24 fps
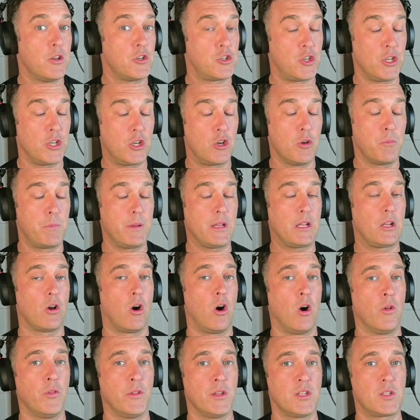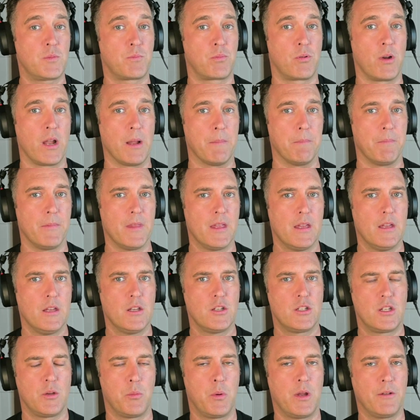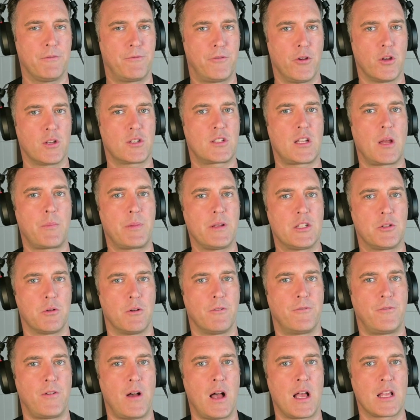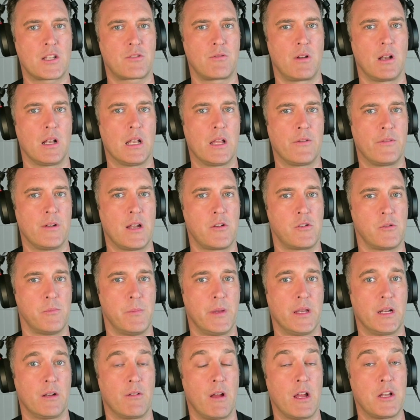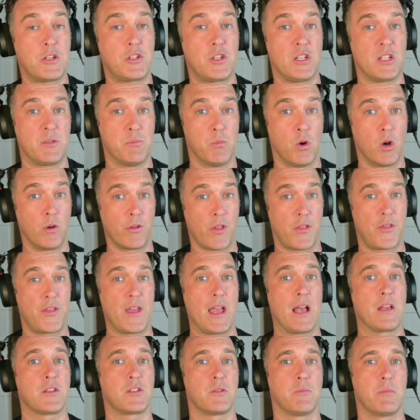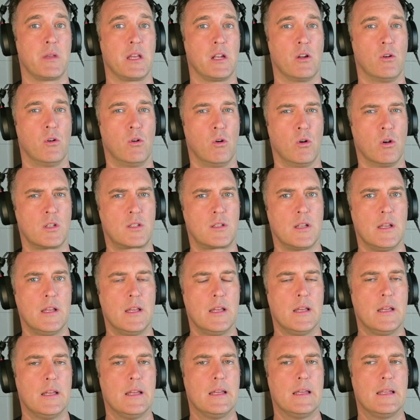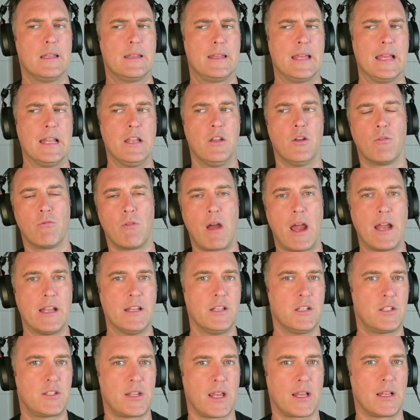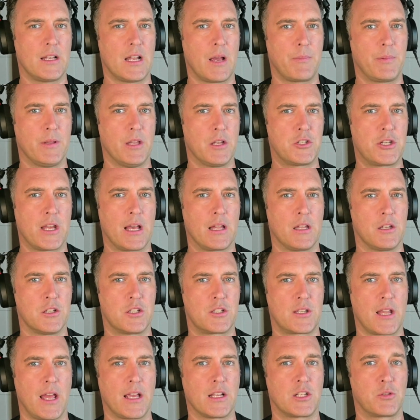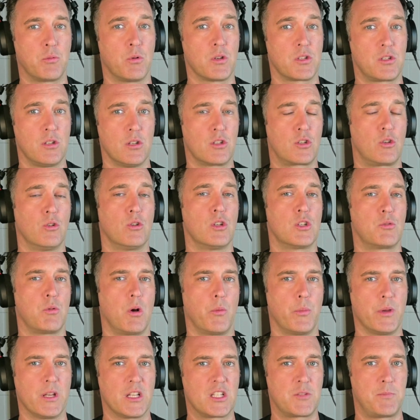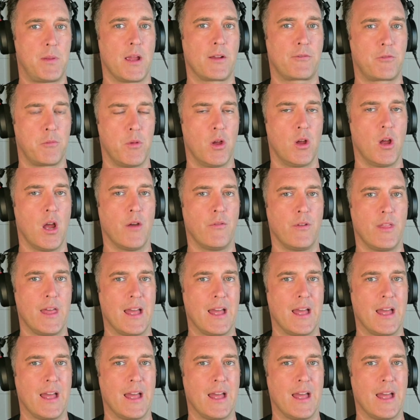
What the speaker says: she could be gone this prep. She went first up into a fast run 1,100 metre race. She's more of a 1,000 metre horse. Then her rating second up in the Challenge Stakes wasn't as good as what we expect from her over